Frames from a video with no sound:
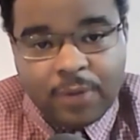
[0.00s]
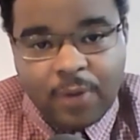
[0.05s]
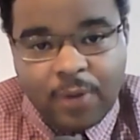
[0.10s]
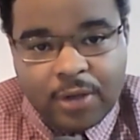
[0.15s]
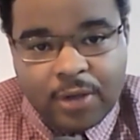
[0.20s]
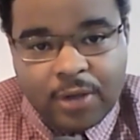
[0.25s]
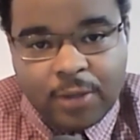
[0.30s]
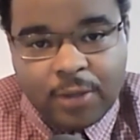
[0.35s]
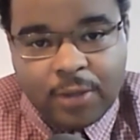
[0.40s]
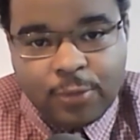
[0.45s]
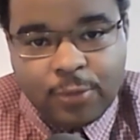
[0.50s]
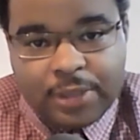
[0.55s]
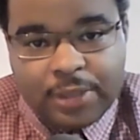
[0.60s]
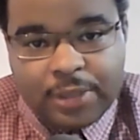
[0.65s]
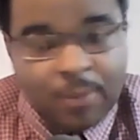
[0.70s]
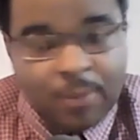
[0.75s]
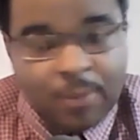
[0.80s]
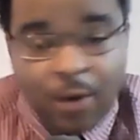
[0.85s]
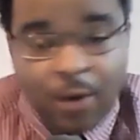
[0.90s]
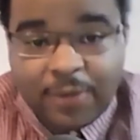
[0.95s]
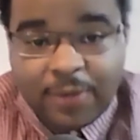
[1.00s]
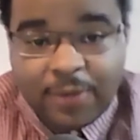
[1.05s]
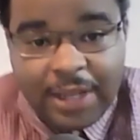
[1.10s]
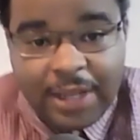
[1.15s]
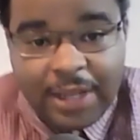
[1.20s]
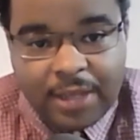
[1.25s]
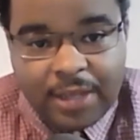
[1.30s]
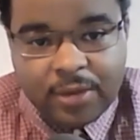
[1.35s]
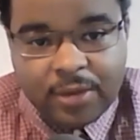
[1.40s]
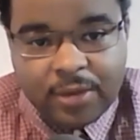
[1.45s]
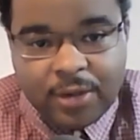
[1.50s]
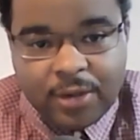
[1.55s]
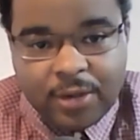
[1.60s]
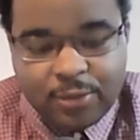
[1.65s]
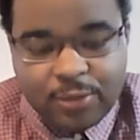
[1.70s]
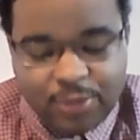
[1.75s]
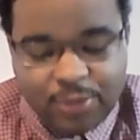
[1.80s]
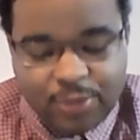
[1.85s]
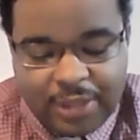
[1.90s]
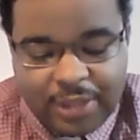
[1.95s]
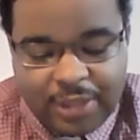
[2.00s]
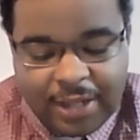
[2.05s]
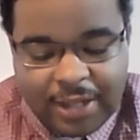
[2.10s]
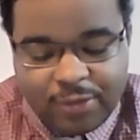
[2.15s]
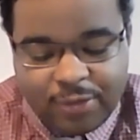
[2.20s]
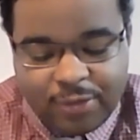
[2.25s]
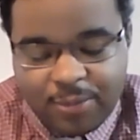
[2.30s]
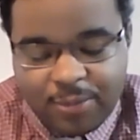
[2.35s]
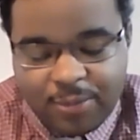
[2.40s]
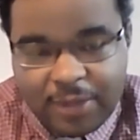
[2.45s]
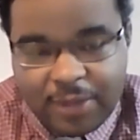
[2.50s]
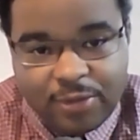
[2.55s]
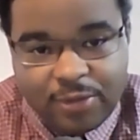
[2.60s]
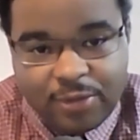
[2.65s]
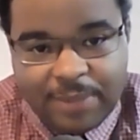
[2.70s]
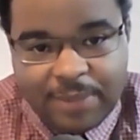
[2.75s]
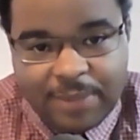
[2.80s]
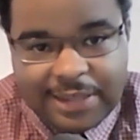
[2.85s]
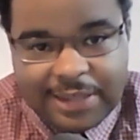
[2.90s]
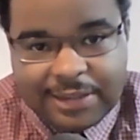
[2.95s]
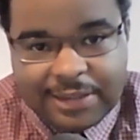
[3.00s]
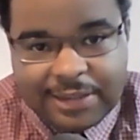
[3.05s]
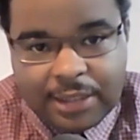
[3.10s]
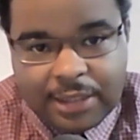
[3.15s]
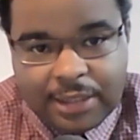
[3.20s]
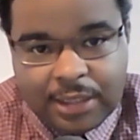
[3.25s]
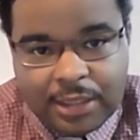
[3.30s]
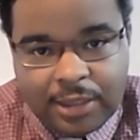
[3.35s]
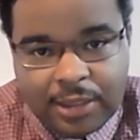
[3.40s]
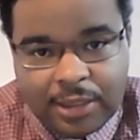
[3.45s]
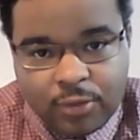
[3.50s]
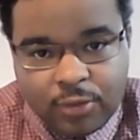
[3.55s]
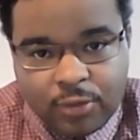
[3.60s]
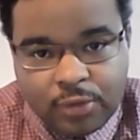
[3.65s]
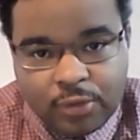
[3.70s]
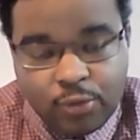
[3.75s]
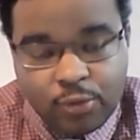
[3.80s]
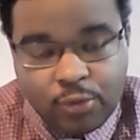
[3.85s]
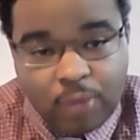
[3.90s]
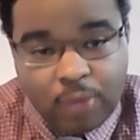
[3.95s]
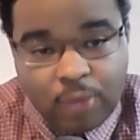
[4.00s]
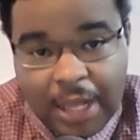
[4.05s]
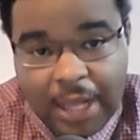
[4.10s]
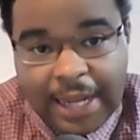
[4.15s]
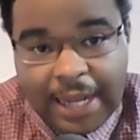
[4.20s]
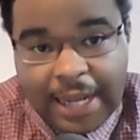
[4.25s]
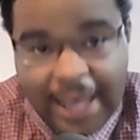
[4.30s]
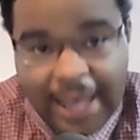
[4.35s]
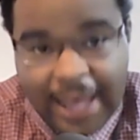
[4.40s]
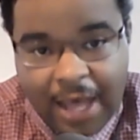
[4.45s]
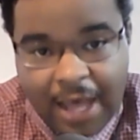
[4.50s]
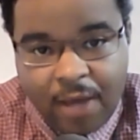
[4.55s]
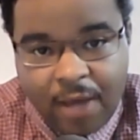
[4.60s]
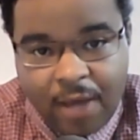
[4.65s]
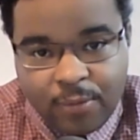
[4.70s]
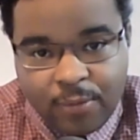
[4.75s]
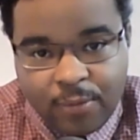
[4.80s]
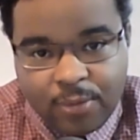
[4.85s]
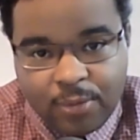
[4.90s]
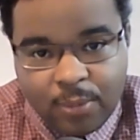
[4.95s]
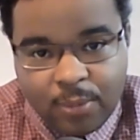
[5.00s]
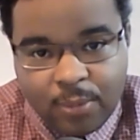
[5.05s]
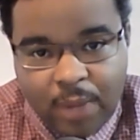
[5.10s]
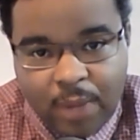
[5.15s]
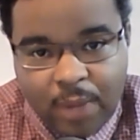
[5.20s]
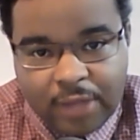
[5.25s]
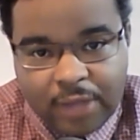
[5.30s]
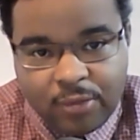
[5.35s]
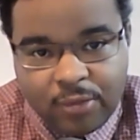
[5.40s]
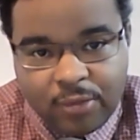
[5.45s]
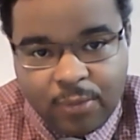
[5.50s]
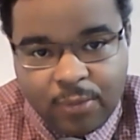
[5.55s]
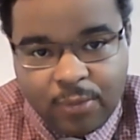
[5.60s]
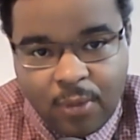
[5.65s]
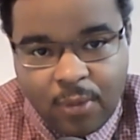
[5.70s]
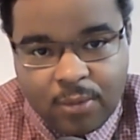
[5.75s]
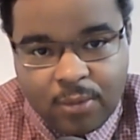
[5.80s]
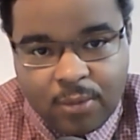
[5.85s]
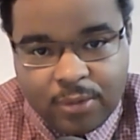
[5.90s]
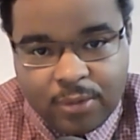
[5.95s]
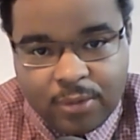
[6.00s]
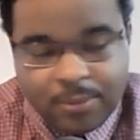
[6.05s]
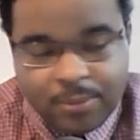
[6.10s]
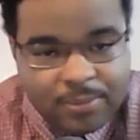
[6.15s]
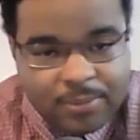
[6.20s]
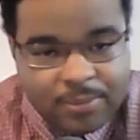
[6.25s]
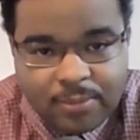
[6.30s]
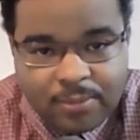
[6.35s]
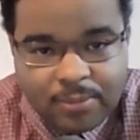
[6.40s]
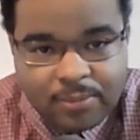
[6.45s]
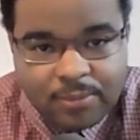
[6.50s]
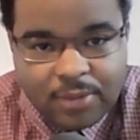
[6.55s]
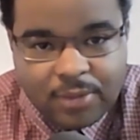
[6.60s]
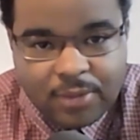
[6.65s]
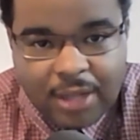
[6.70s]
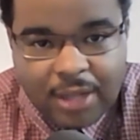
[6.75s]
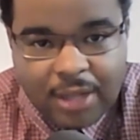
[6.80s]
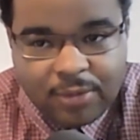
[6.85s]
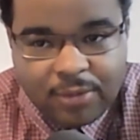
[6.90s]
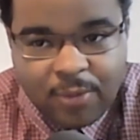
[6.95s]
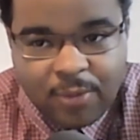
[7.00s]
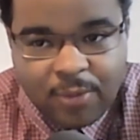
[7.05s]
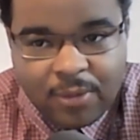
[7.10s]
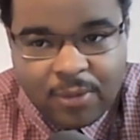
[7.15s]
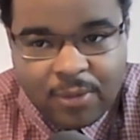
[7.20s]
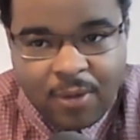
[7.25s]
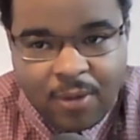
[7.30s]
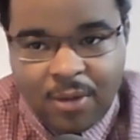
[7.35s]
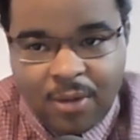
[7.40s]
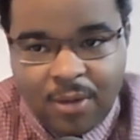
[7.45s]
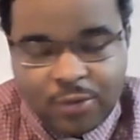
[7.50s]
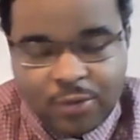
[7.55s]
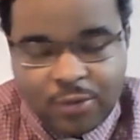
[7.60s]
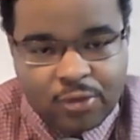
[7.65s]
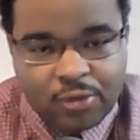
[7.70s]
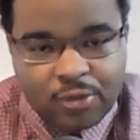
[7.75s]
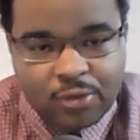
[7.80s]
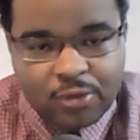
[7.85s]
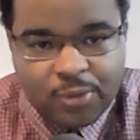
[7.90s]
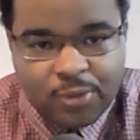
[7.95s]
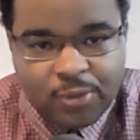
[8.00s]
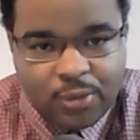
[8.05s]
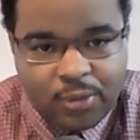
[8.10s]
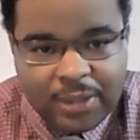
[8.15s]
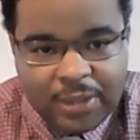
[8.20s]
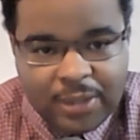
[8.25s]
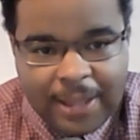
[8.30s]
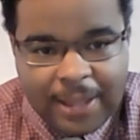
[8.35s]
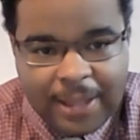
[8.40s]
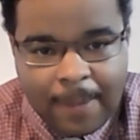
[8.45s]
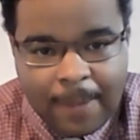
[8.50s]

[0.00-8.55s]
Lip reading: country and part of any other country. And as you mentioned, many countries do not have the right to vote, or not to vote at all. It's just purely